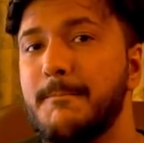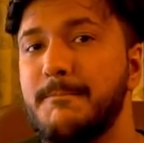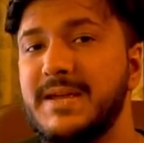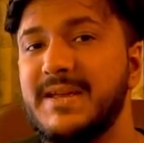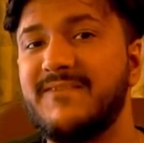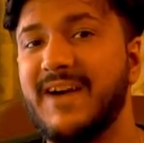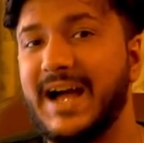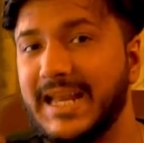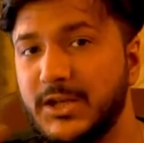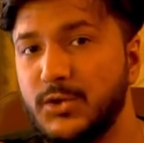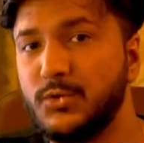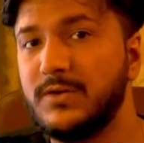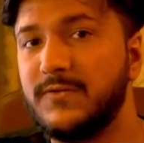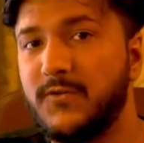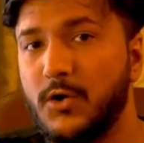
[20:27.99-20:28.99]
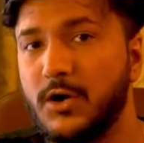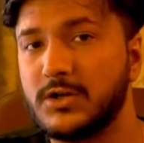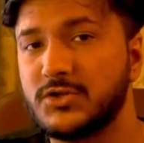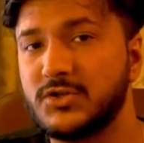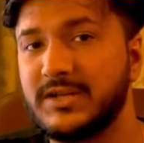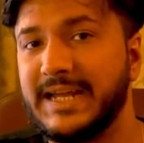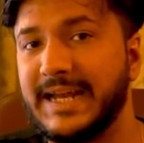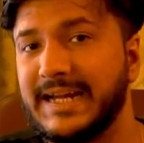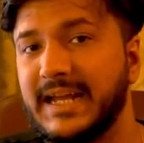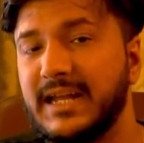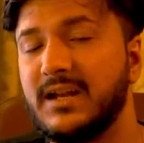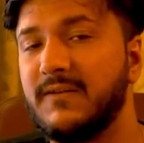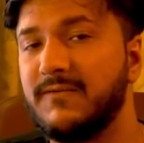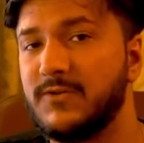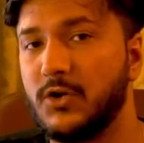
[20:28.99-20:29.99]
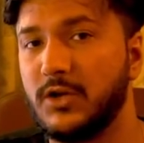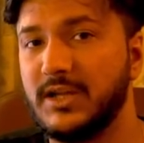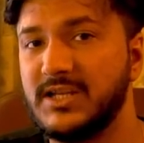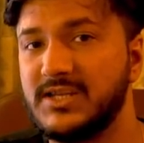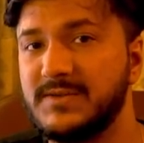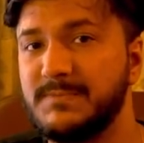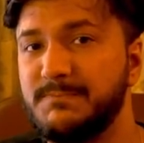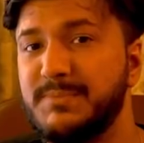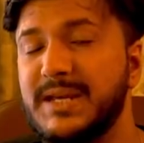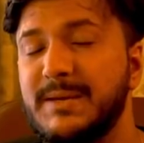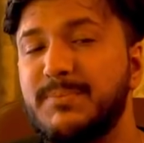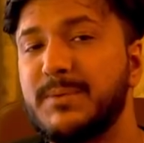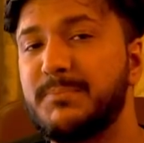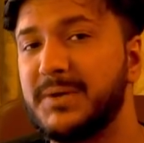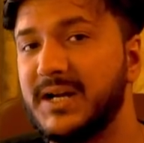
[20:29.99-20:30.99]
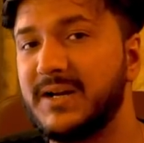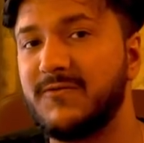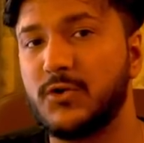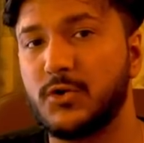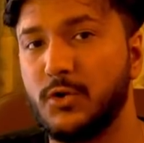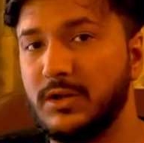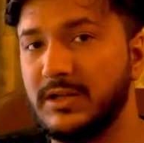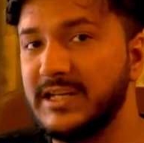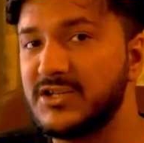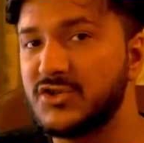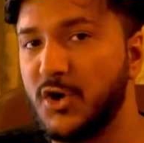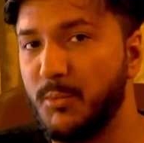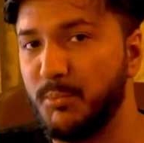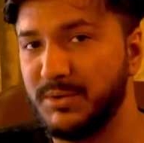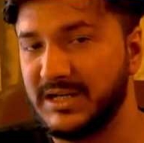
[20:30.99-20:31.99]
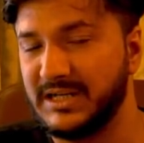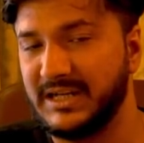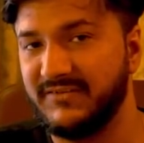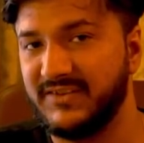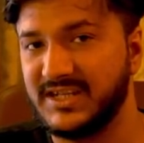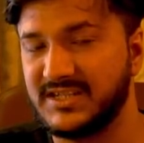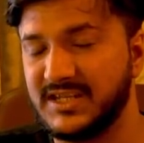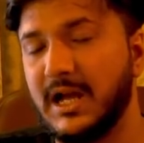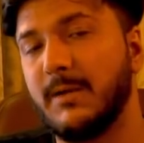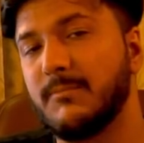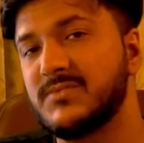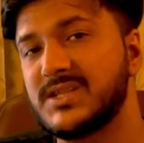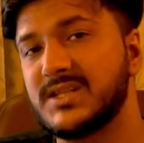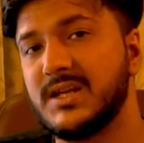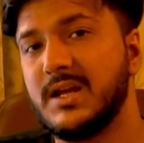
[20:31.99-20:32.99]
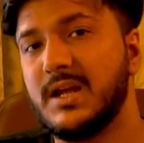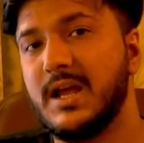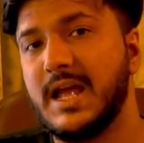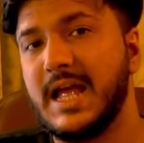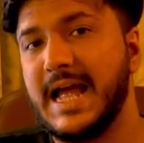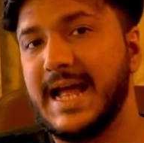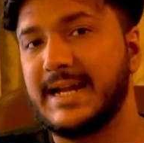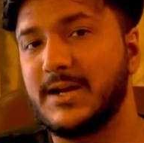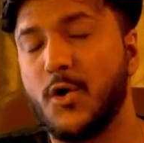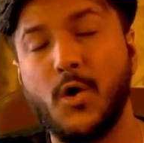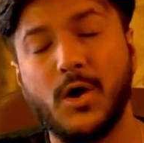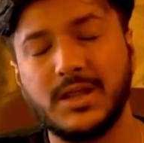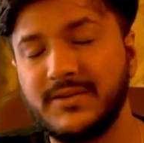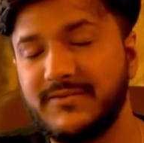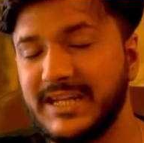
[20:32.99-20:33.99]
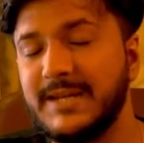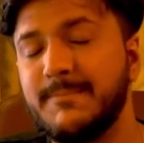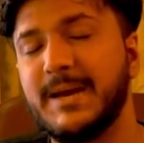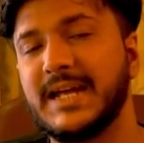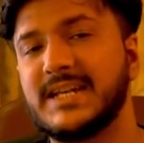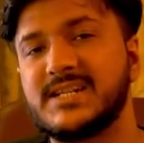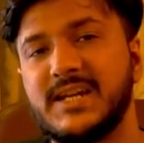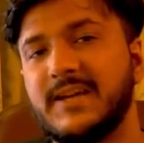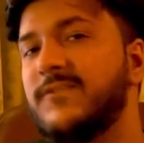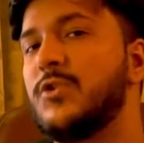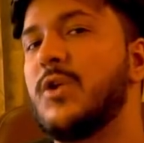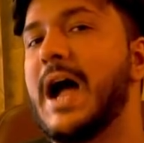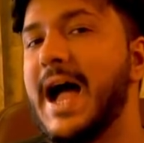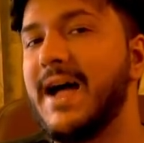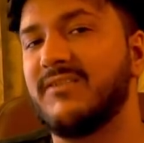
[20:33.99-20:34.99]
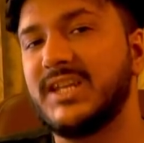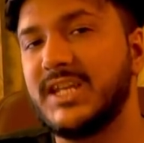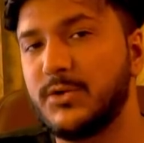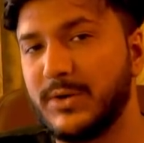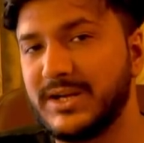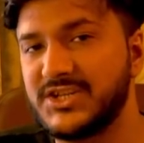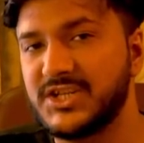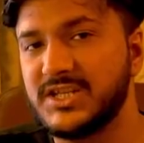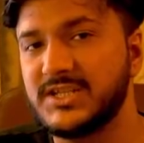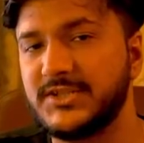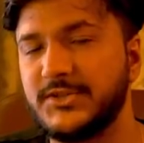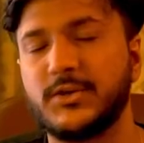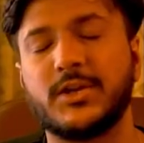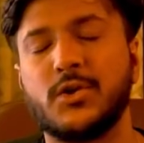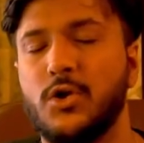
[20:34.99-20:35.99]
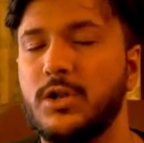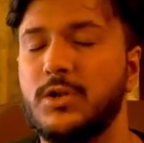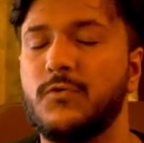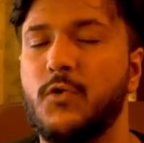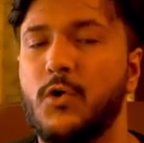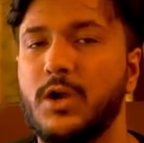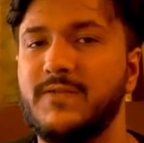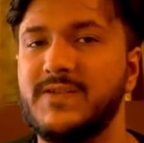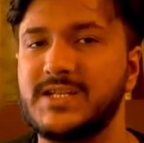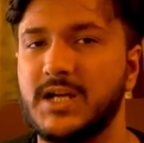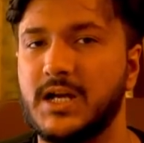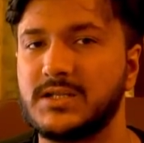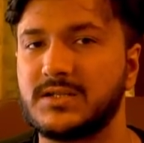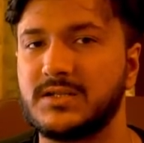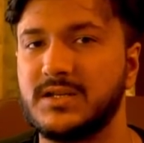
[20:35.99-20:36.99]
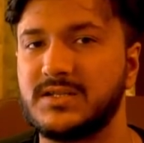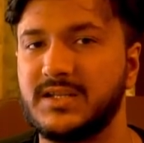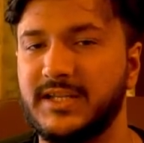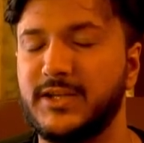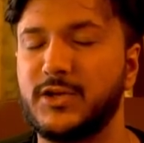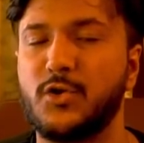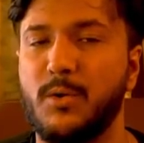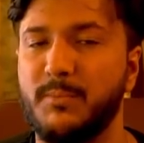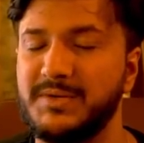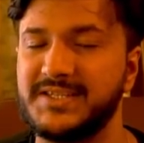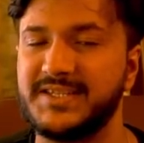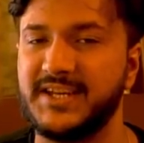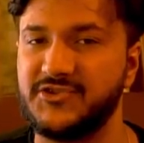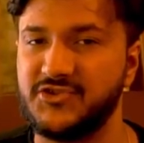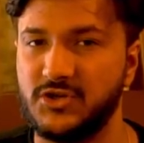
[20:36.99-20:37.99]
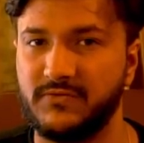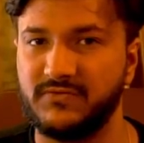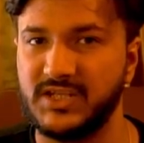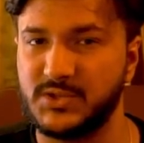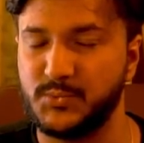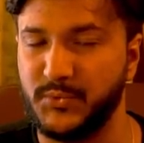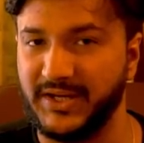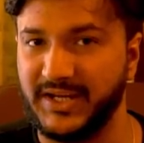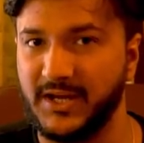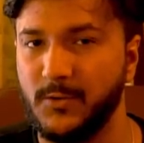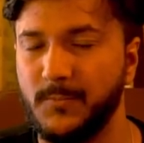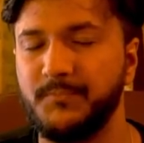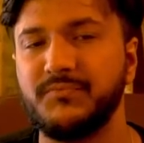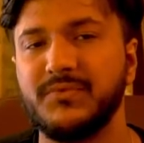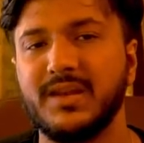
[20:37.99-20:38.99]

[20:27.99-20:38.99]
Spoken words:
be valued for. So get enough knowledge. Be prepared for all these competitive exams. And all the very best. If you have any questions, you can always ask us in the comment section of this video.